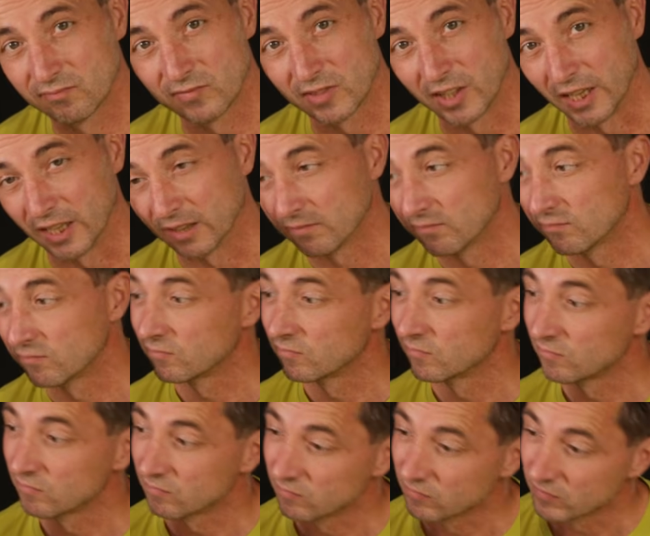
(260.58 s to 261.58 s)
yeah,
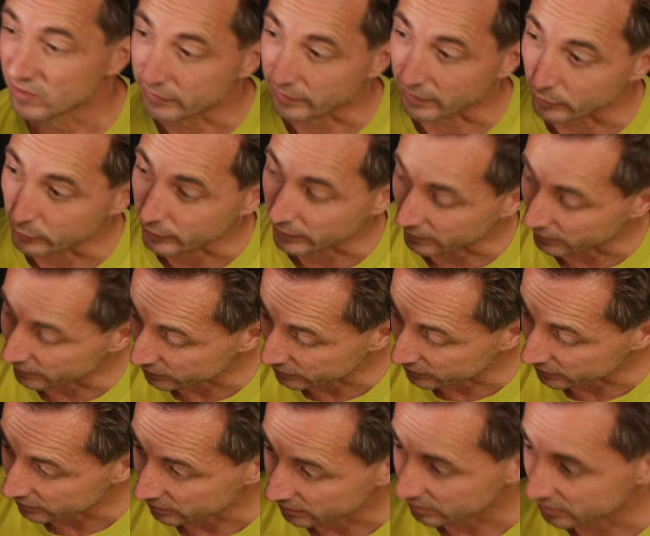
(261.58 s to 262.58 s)
if I look at
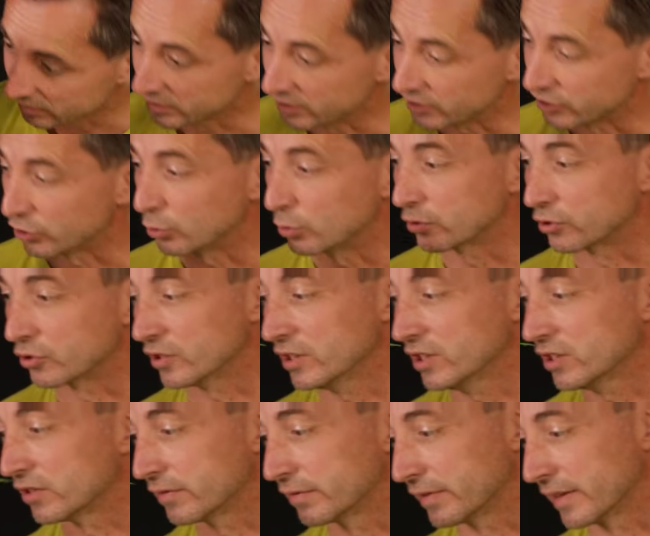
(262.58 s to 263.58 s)
this whole tree
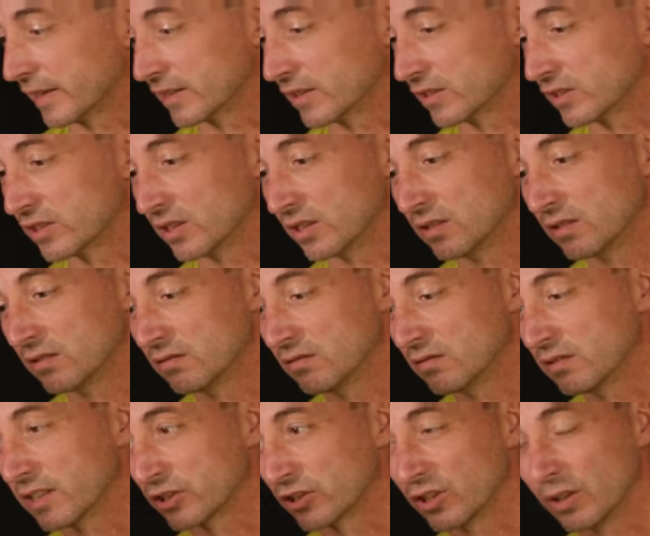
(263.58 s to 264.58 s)
is affected, so
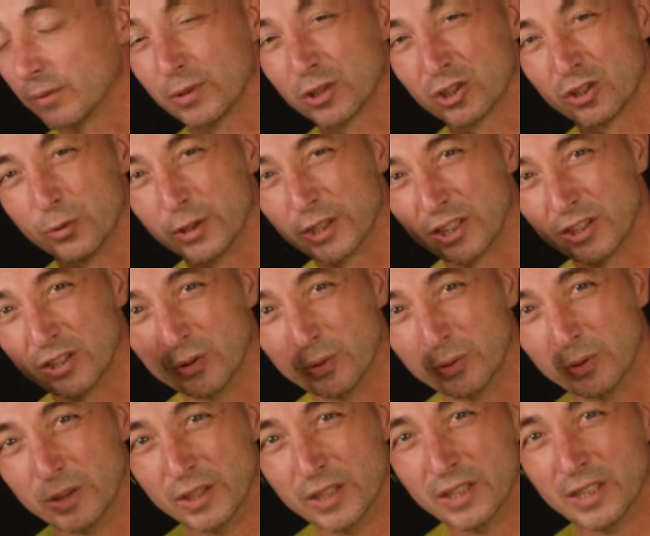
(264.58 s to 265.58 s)
there's not much we can do.
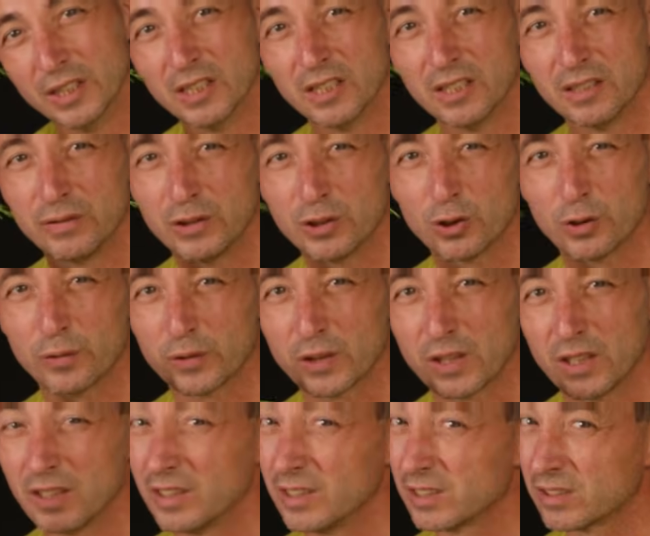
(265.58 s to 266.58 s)

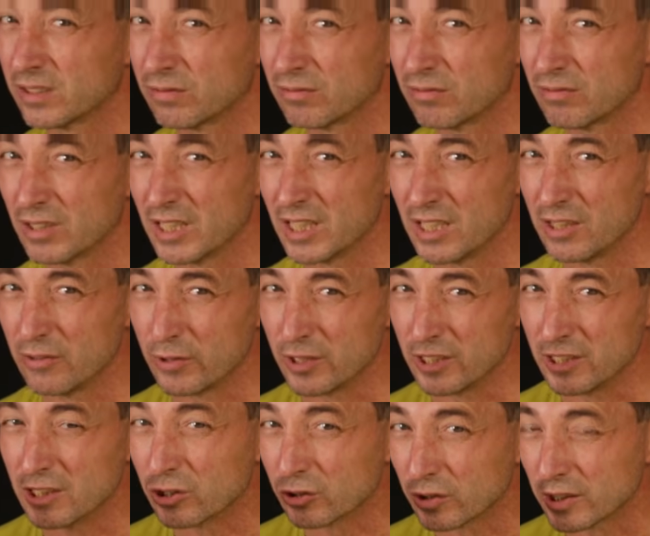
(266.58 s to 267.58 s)
Phytophthora is a
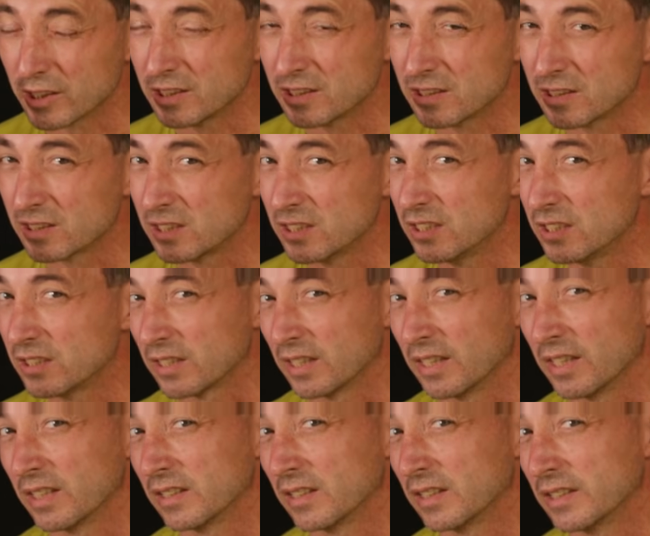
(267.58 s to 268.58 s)
really tricky disease
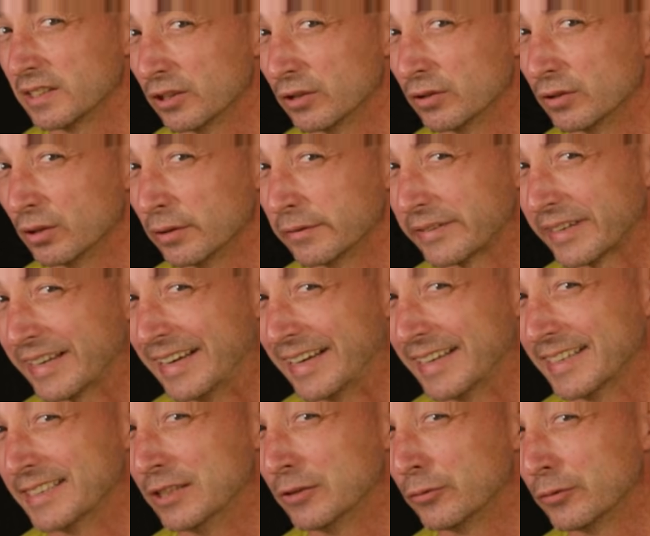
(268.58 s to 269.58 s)
and I don't know of
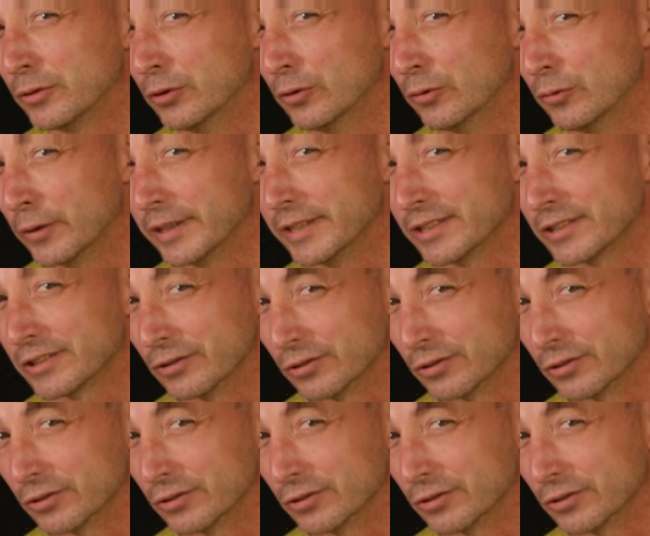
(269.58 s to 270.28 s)
any real ways to